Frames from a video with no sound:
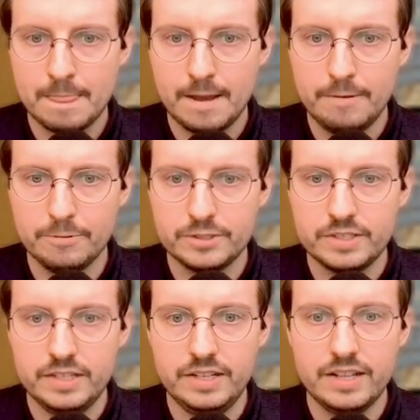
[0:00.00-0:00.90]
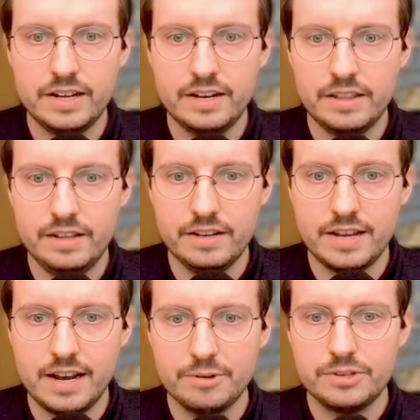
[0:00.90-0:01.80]
and we'll see that the
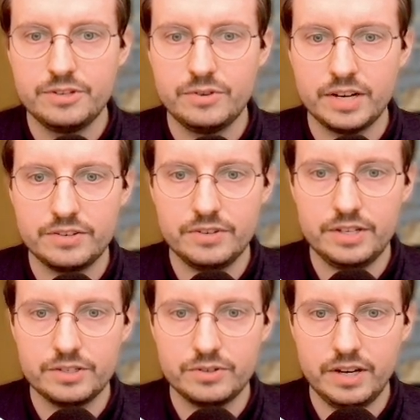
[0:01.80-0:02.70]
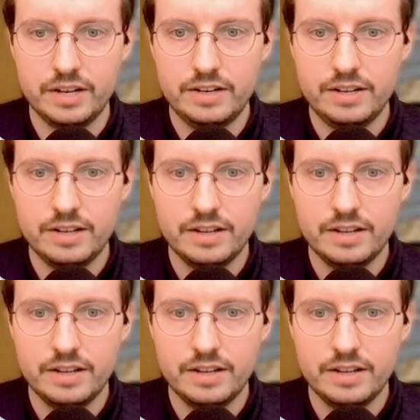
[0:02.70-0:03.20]
account directory is created.